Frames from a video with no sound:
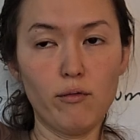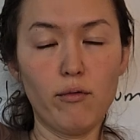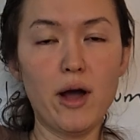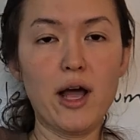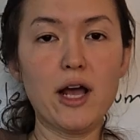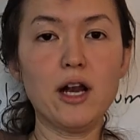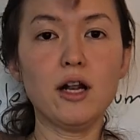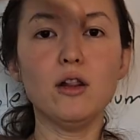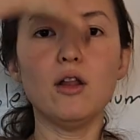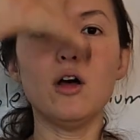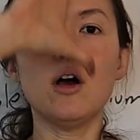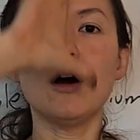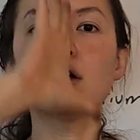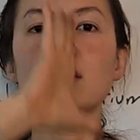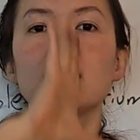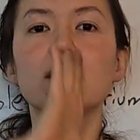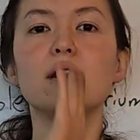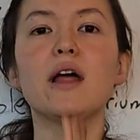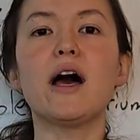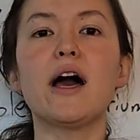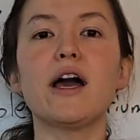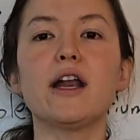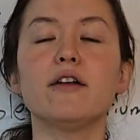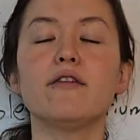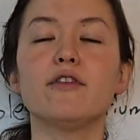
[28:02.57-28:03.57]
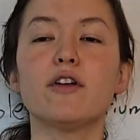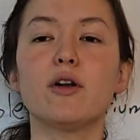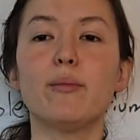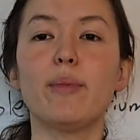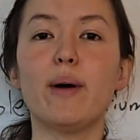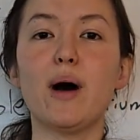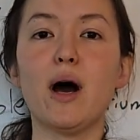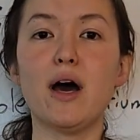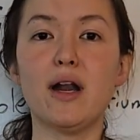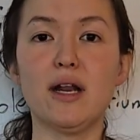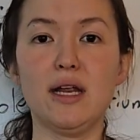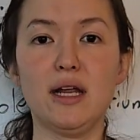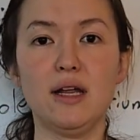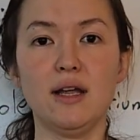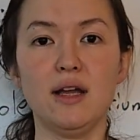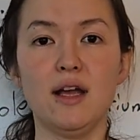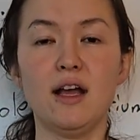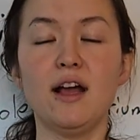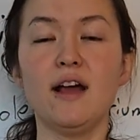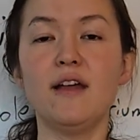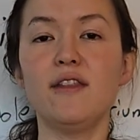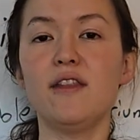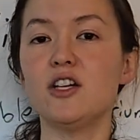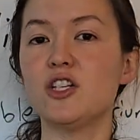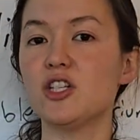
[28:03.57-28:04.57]
right along the line of their body.
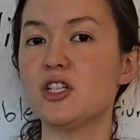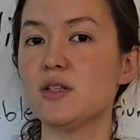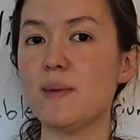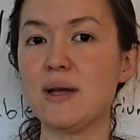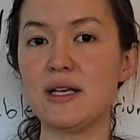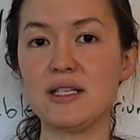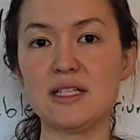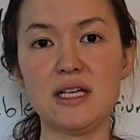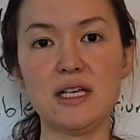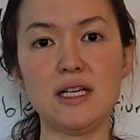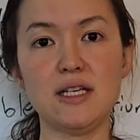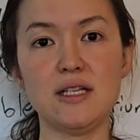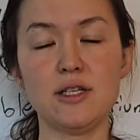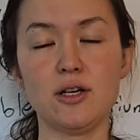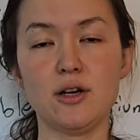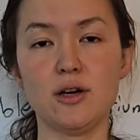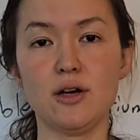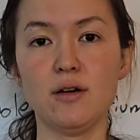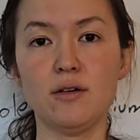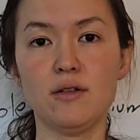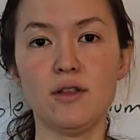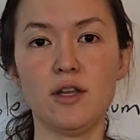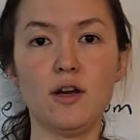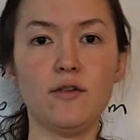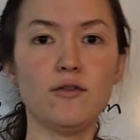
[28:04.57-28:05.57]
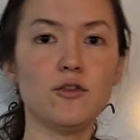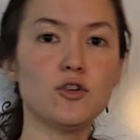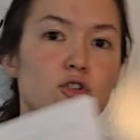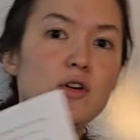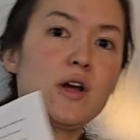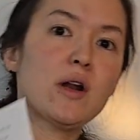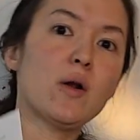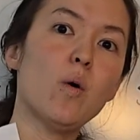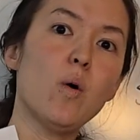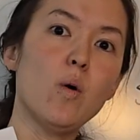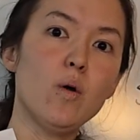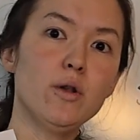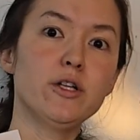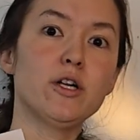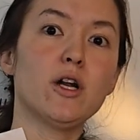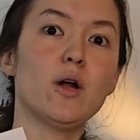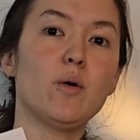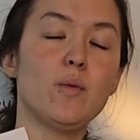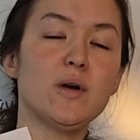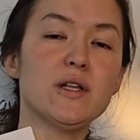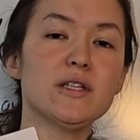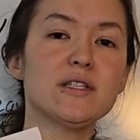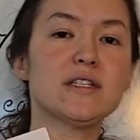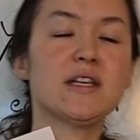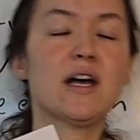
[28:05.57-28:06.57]
That just makes it easier than if you're trying to hold it on
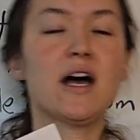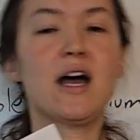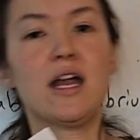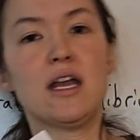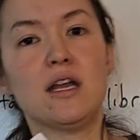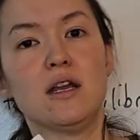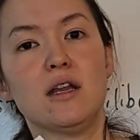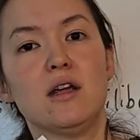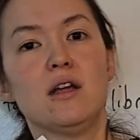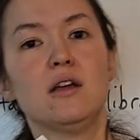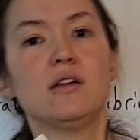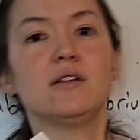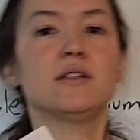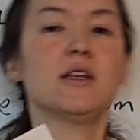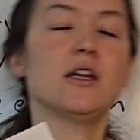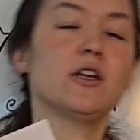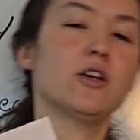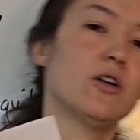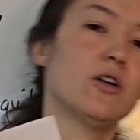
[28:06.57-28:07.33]
one side. So